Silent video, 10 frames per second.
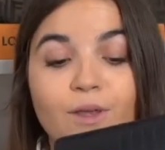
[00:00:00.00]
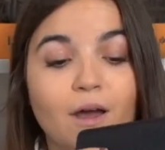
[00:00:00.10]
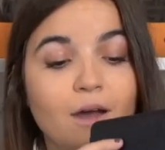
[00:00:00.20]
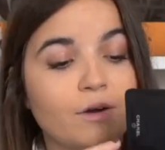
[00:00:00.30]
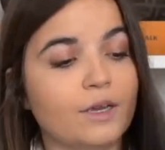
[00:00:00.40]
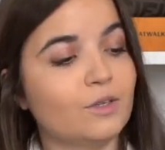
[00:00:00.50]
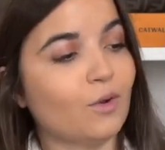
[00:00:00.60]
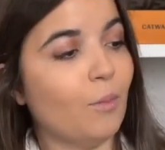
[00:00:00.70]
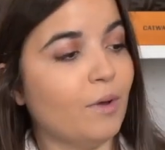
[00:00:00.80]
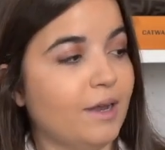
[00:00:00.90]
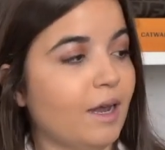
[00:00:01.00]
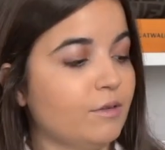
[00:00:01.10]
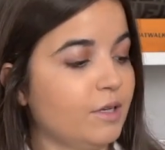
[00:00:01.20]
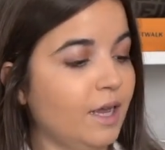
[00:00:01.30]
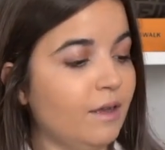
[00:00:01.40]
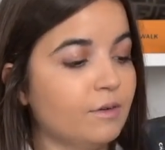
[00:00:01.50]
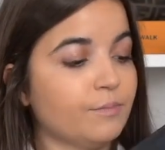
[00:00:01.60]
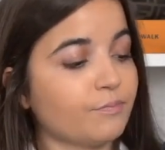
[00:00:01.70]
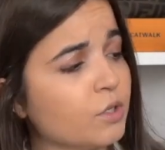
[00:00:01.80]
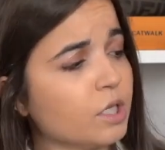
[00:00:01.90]
are going to open now together.
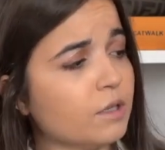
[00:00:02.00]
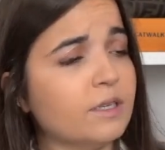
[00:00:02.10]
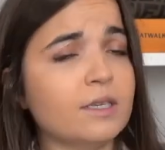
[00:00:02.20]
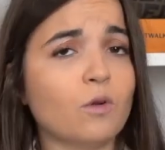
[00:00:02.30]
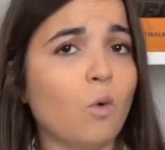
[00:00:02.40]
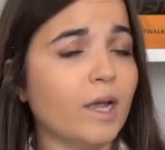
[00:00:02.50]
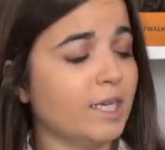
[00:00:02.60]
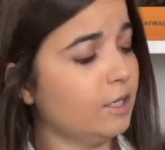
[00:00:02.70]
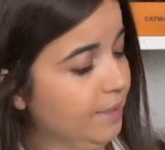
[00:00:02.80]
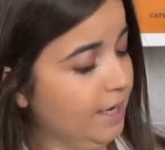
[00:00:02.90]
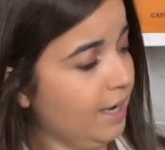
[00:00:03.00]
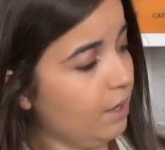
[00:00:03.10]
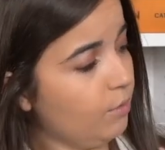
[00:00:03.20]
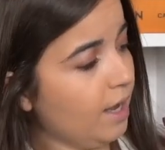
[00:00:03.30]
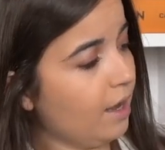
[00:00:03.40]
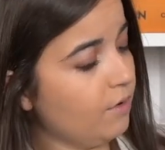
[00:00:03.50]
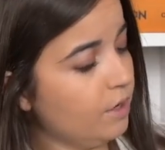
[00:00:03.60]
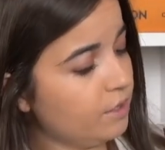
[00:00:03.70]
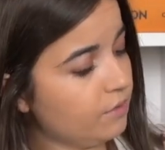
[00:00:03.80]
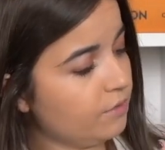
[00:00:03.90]
So this is quite big. Like we have
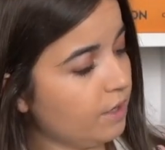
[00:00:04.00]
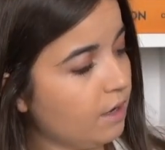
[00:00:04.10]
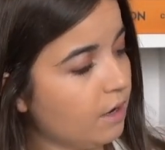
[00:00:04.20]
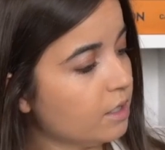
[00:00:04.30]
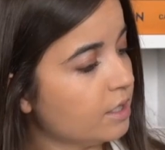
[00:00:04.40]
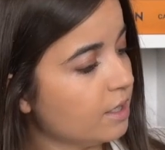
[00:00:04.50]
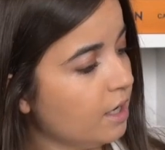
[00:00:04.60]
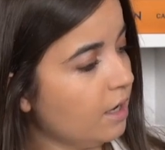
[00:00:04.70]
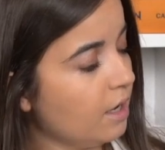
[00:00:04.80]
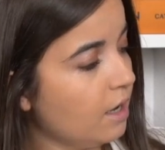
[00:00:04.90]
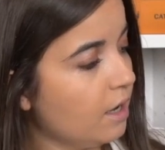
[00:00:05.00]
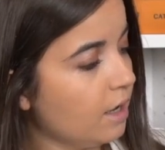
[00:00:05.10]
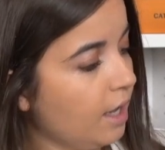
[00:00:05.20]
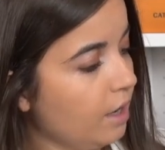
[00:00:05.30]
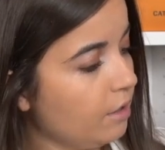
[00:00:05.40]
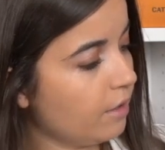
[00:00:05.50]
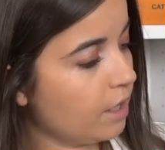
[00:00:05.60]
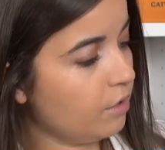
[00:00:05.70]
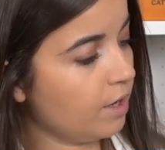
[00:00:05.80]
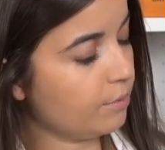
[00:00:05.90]
lots of cards here
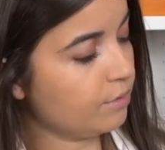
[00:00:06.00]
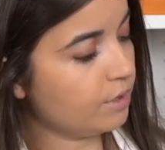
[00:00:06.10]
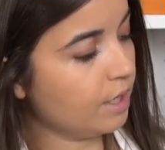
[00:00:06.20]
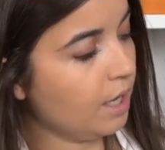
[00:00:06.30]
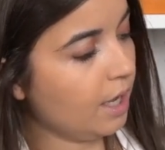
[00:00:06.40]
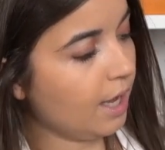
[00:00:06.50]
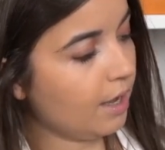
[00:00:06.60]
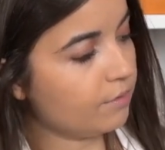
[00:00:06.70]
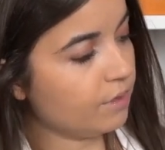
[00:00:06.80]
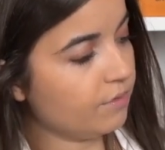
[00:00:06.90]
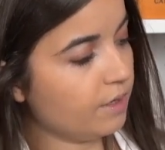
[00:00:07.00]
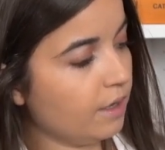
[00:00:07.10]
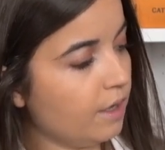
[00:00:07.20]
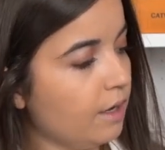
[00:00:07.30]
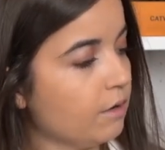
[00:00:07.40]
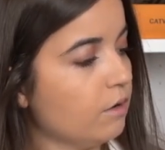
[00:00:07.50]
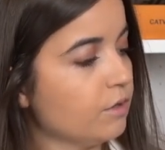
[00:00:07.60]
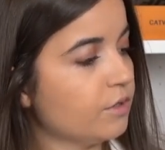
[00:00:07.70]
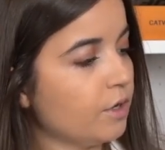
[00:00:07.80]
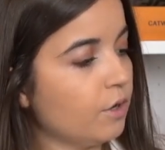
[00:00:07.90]
that you can put everything here.
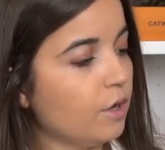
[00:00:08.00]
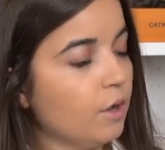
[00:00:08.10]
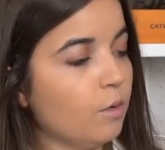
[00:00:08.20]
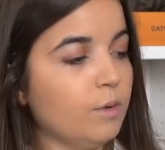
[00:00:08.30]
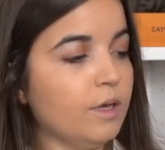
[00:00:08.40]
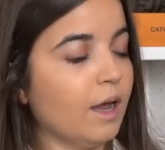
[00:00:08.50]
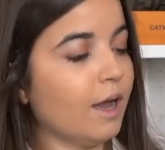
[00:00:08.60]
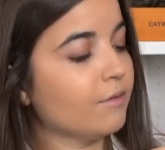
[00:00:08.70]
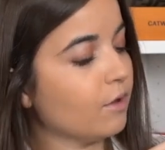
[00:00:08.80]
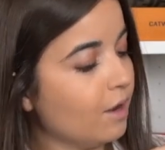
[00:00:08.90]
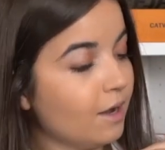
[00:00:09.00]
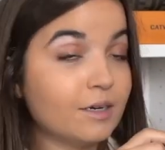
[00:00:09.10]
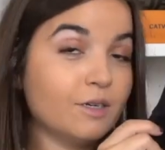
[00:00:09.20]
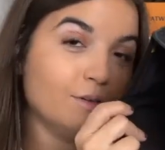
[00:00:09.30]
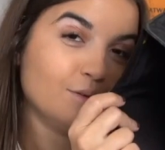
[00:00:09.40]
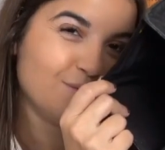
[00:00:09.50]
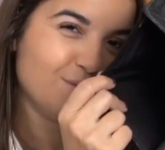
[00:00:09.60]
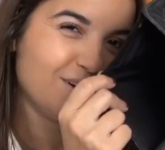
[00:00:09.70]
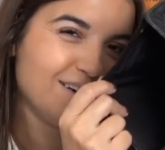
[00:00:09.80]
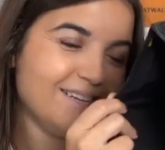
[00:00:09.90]
Also we have a larger
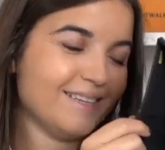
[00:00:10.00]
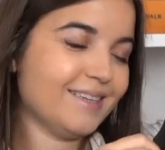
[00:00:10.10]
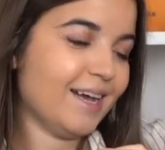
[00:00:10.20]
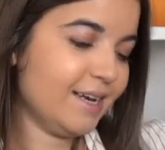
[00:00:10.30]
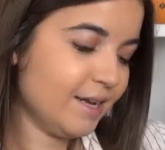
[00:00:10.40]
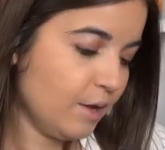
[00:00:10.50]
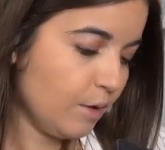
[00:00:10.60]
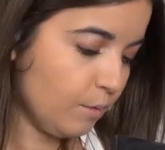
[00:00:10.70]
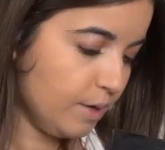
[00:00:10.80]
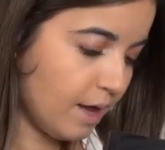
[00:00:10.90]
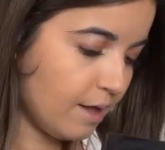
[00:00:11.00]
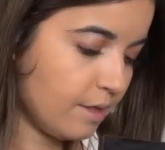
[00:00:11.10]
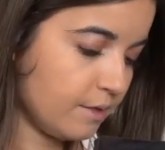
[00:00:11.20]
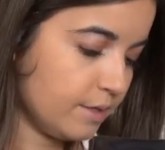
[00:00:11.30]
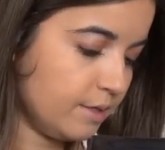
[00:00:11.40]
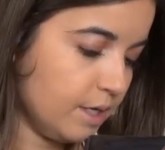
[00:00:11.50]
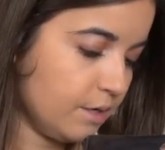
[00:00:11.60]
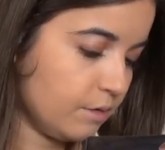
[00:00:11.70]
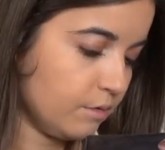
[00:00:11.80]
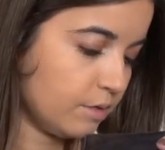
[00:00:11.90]
one inside. We had the
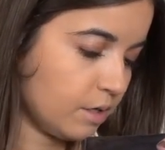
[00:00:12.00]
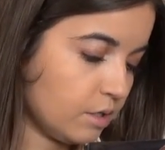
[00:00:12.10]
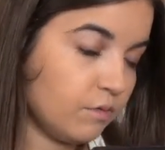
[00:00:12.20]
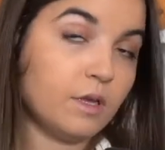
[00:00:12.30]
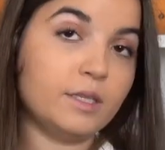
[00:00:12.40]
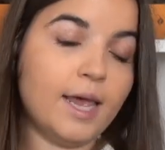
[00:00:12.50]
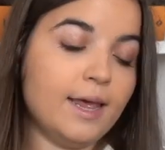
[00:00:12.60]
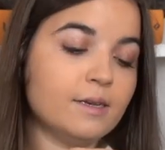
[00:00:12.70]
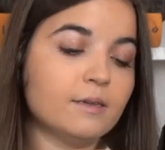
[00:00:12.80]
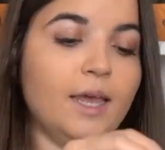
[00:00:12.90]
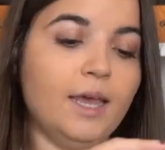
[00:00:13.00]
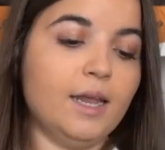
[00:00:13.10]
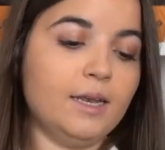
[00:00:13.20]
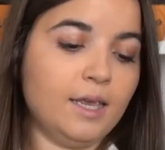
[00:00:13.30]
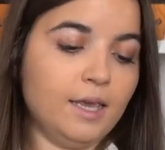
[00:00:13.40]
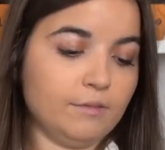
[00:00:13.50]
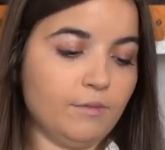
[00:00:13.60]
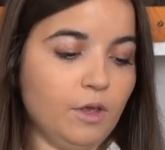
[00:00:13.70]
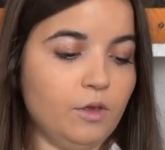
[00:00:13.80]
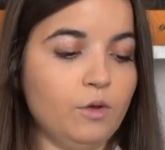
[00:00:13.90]
sticker who starts with a 10, and here
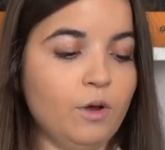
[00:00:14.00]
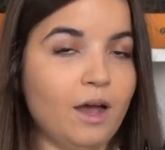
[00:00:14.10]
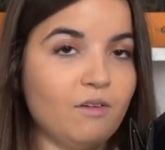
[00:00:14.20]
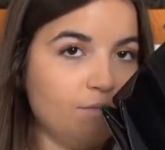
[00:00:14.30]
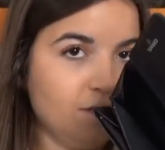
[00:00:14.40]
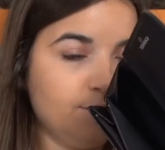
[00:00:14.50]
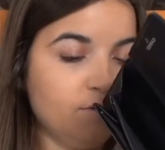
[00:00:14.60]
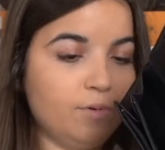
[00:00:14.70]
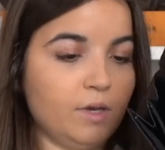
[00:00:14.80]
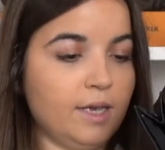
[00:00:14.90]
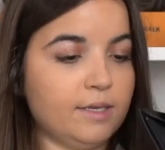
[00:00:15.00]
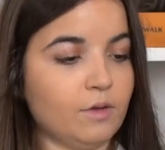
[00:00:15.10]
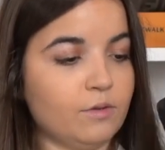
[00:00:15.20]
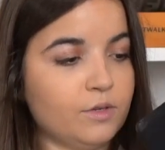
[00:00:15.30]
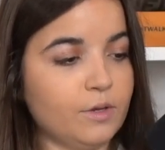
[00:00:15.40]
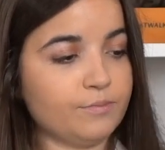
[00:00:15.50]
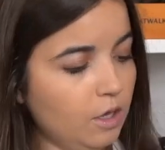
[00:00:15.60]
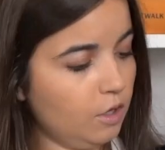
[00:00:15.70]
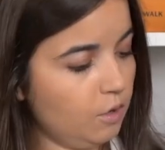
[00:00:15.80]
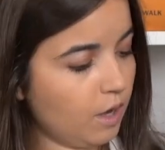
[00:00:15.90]
you have multiple pockets. Also
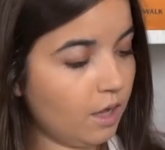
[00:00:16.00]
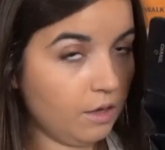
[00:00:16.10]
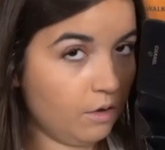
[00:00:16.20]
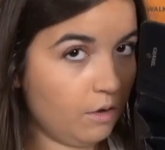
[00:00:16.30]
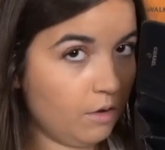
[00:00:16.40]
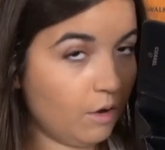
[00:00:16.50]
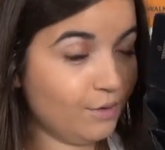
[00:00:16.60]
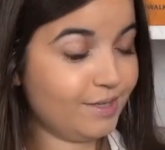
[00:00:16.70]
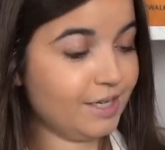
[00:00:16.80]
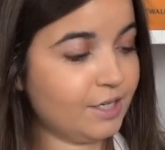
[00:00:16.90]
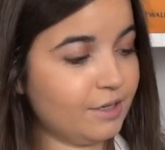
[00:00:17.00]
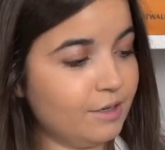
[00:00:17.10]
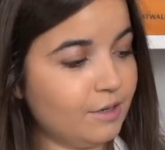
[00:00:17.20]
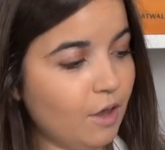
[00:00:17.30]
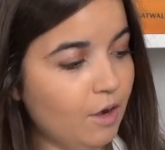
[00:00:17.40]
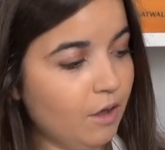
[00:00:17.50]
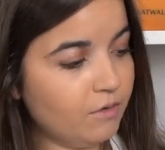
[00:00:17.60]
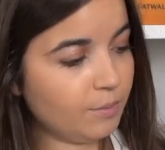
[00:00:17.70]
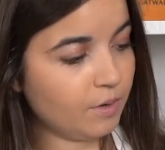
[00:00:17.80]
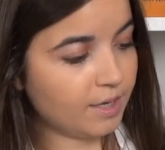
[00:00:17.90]
you have the coin section,
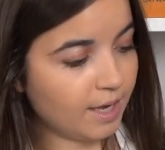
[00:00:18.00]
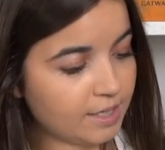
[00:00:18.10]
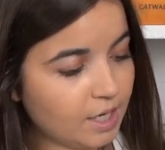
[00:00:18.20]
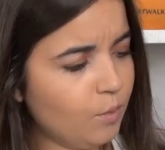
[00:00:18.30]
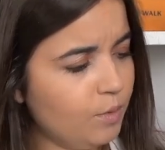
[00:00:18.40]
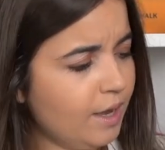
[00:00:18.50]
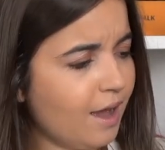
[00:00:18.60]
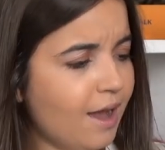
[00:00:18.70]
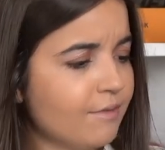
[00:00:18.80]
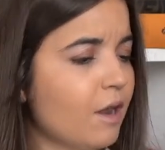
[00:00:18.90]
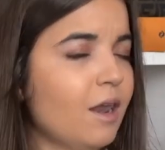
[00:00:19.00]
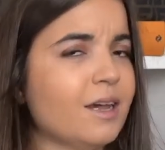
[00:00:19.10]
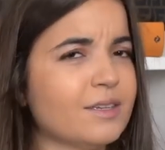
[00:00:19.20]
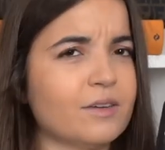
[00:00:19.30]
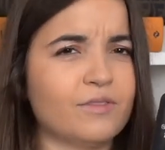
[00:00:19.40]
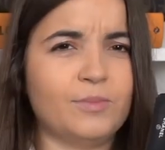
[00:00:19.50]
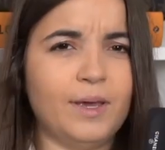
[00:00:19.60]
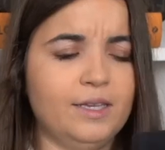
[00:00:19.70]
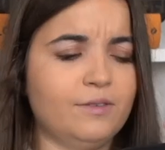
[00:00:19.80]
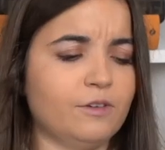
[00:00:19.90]
another pocket. We have lots of
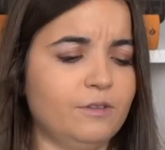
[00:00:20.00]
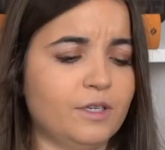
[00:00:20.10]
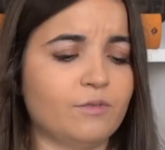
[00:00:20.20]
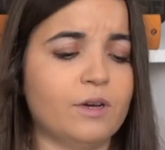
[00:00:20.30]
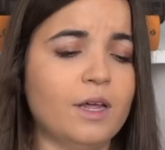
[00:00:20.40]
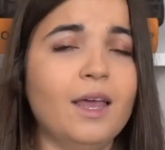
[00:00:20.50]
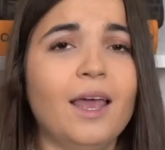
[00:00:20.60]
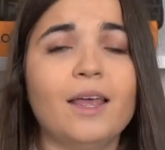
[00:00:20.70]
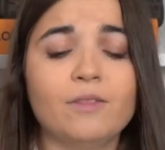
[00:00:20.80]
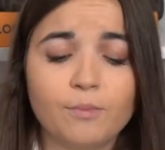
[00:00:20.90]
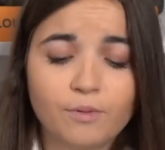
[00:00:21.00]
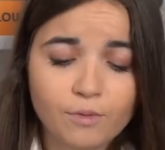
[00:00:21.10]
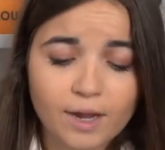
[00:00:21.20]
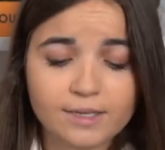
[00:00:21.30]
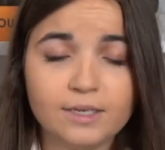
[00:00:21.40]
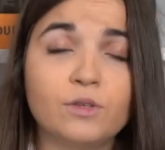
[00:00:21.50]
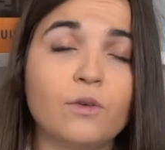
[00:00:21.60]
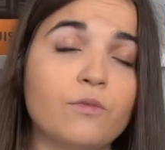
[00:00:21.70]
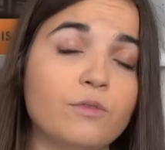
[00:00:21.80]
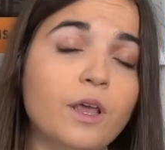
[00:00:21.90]
space for this one, and the price is
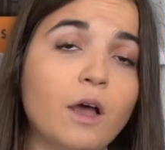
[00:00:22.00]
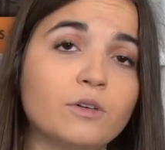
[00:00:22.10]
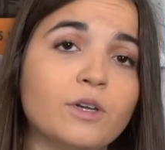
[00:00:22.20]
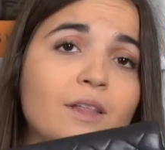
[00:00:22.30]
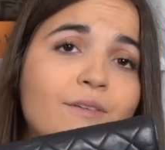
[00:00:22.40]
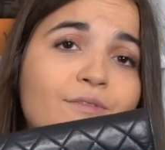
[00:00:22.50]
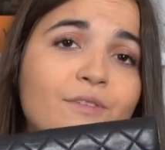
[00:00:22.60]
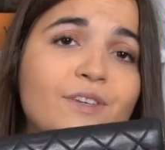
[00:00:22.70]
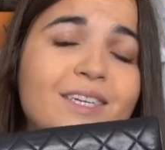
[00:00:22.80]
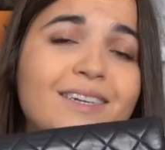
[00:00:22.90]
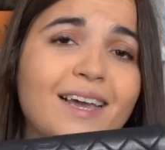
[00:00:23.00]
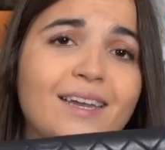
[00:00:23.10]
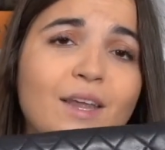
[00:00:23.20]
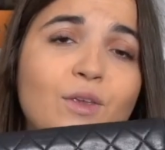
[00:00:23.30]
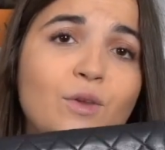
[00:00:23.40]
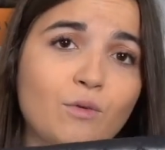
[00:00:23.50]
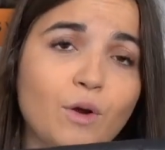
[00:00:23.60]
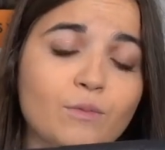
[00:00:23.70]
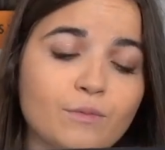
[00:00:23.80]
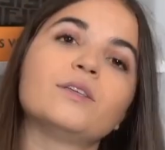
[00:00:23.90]
359
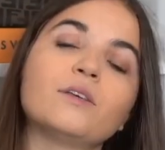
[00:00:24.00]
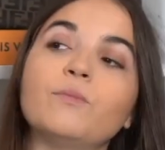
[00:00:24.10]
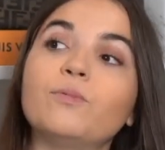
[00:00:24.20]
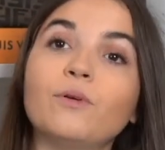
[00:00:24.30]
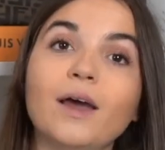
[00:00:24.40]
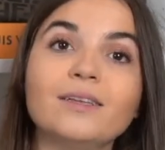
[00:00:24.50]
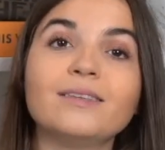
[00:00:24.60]
euro. So the price